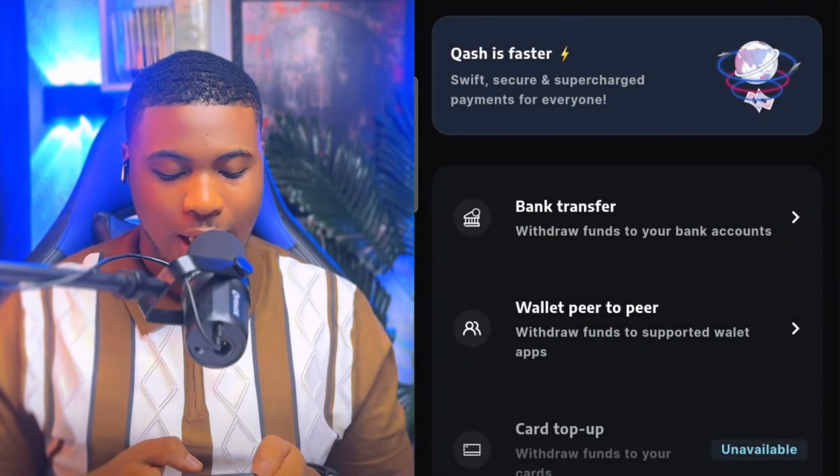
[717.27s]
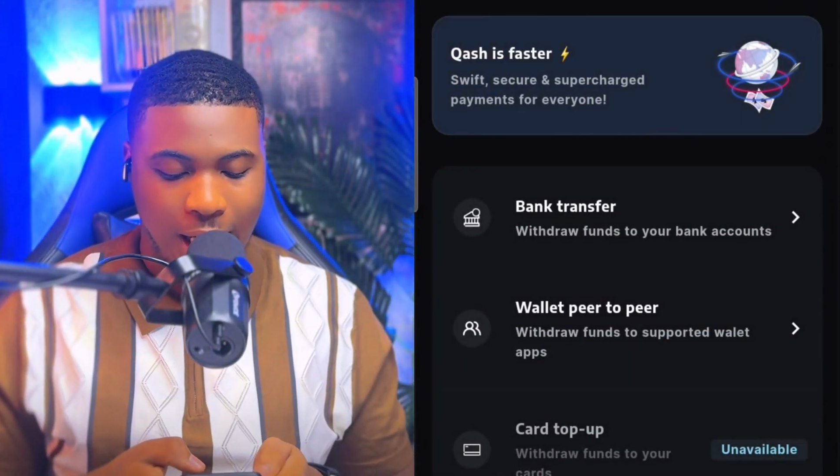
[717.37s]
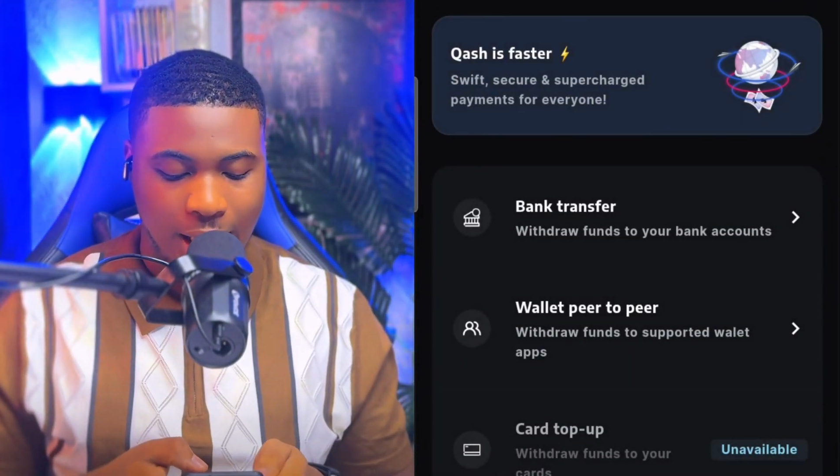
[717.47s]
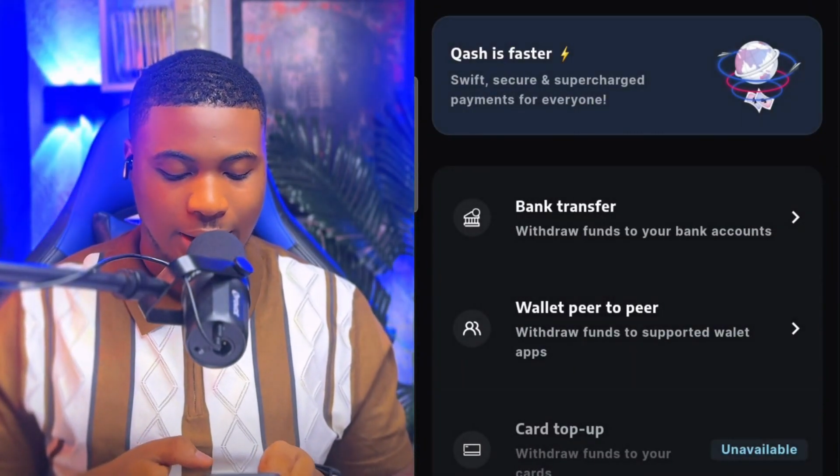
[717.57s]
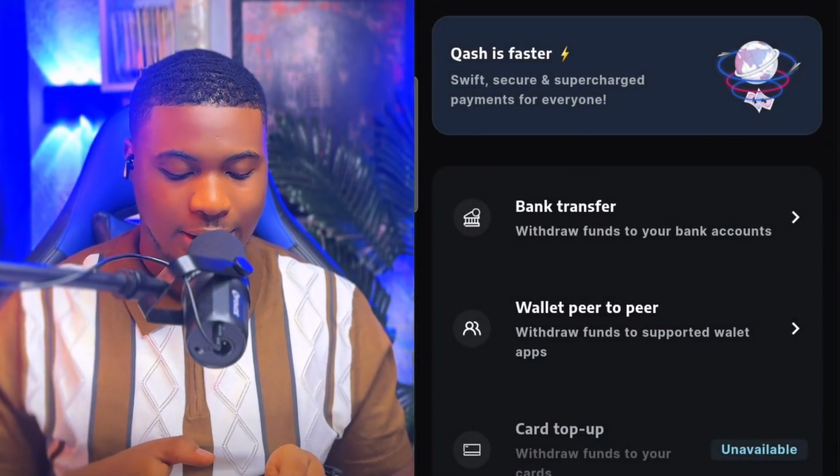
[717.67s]

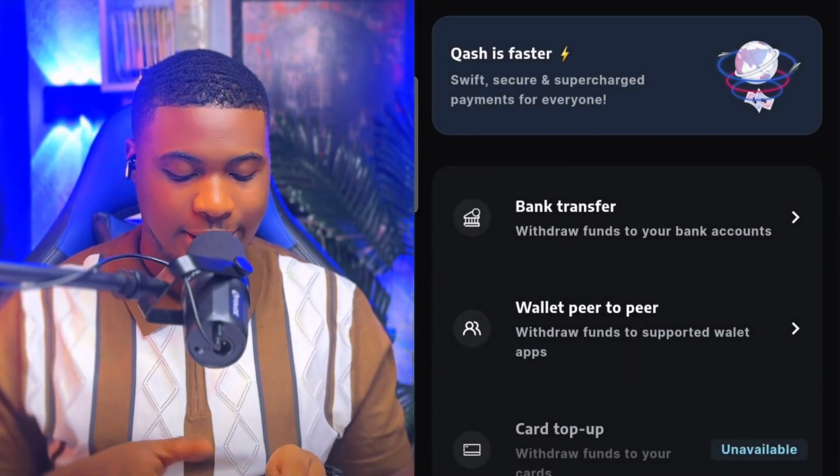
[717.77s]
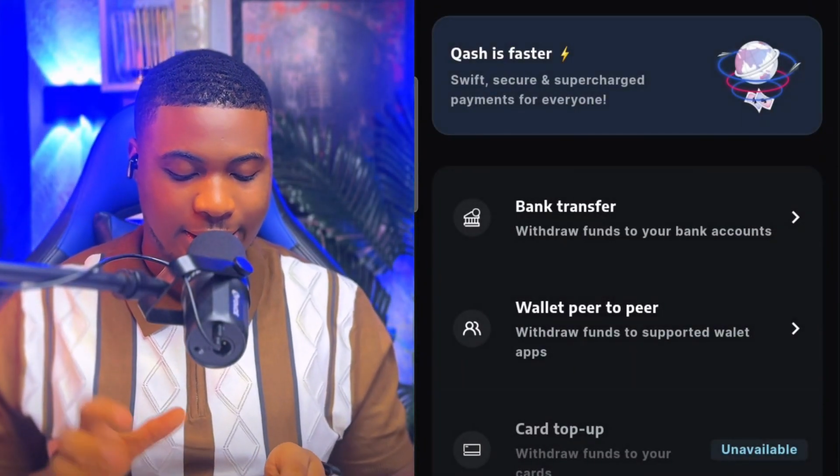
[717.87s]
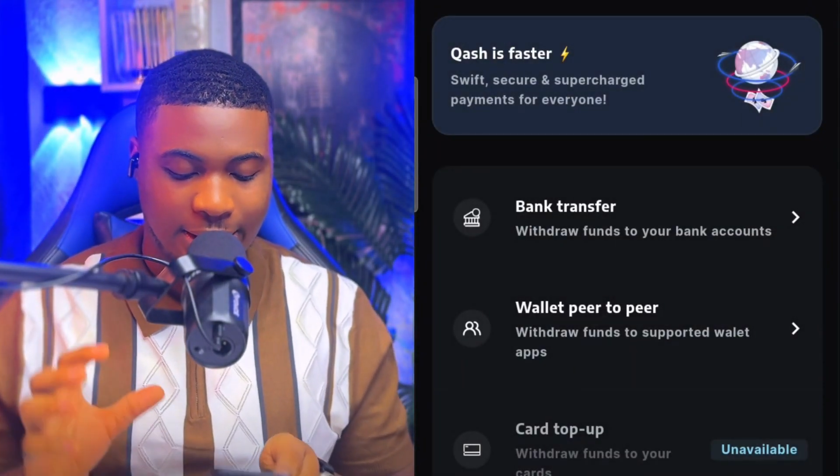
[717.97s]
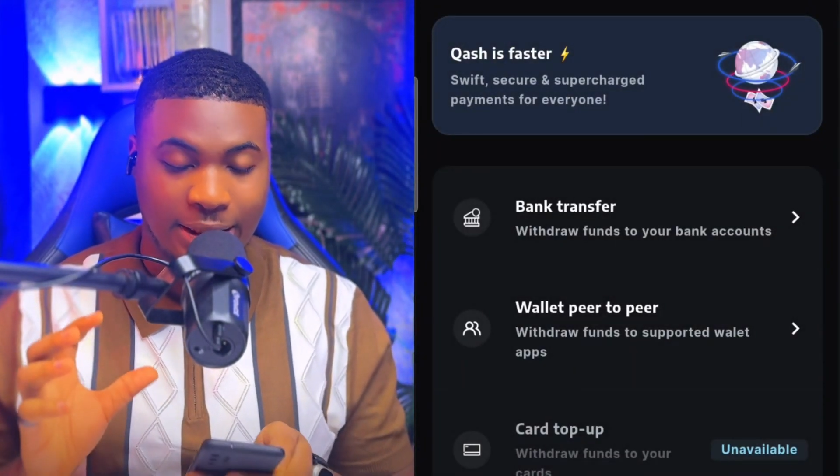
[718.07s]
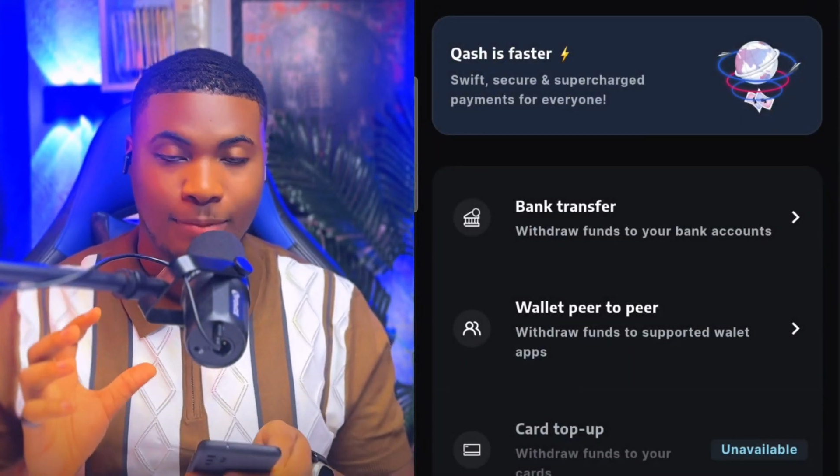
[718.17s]
And
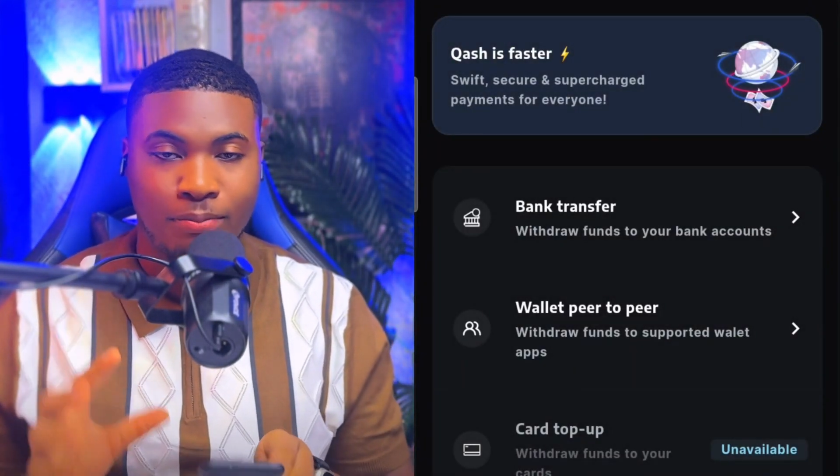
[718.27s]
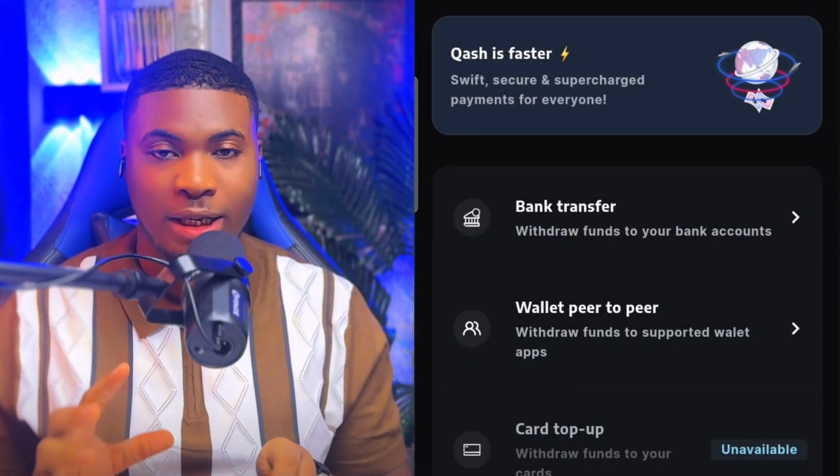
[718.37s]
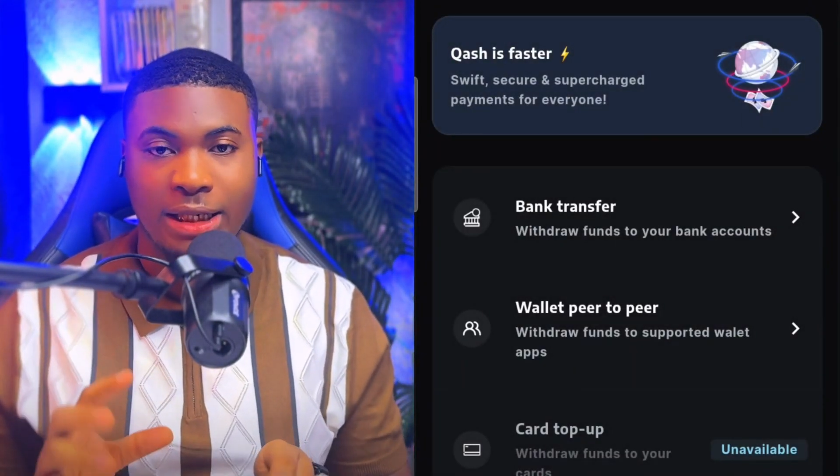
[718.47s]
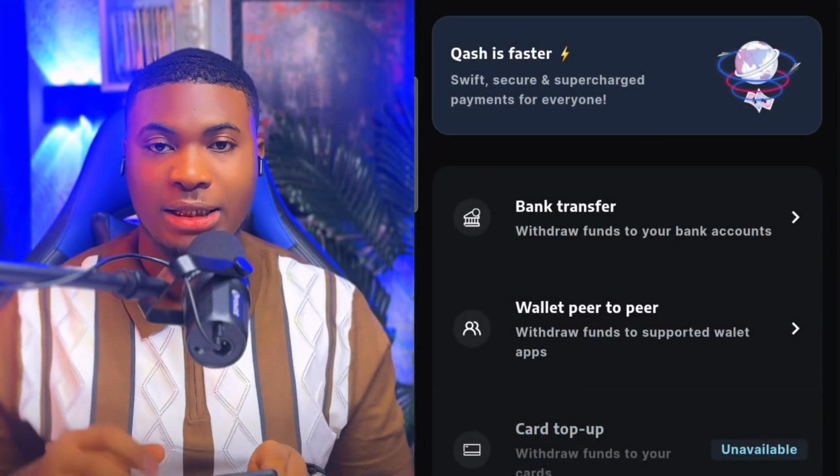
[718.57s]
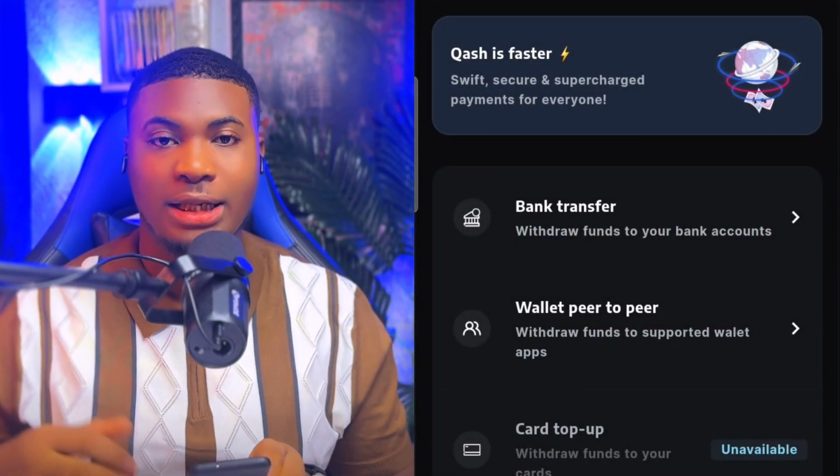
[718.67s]
this is the
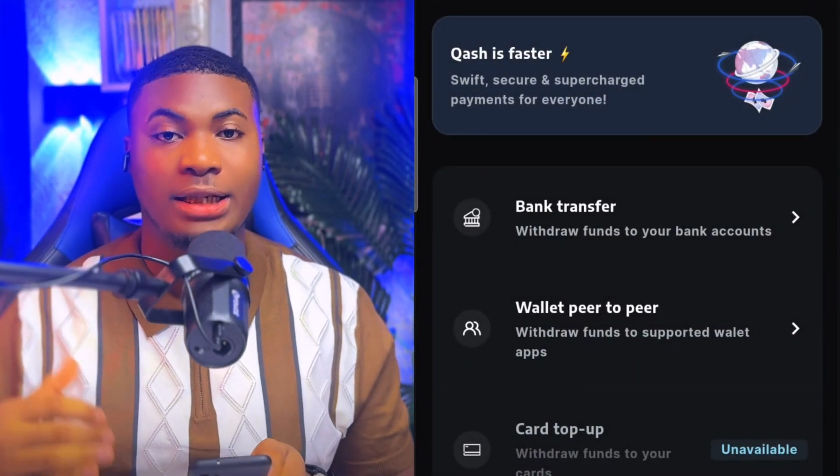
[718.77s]
place